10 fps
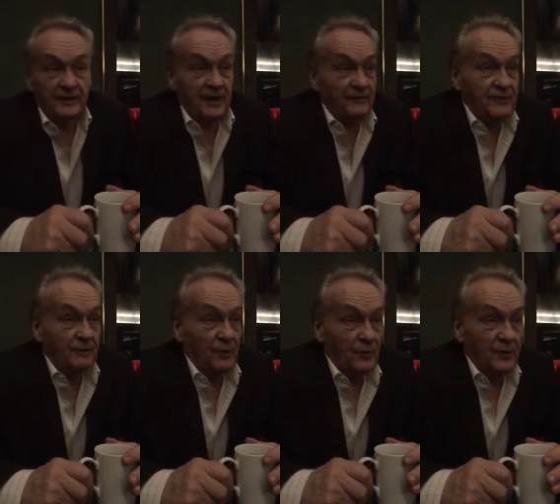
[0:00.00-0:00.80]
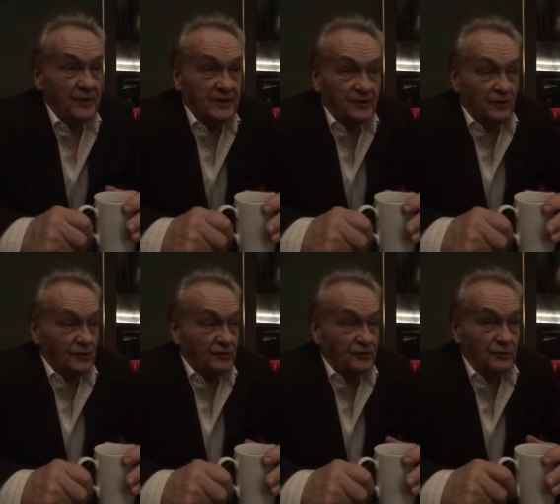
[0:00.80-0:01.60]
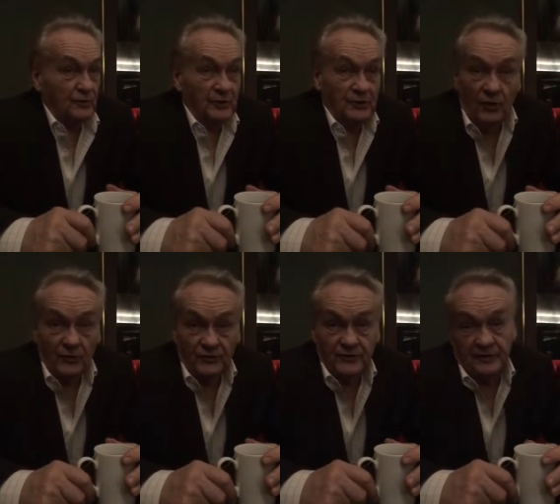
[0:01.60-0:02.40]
comfortable with it or we don't.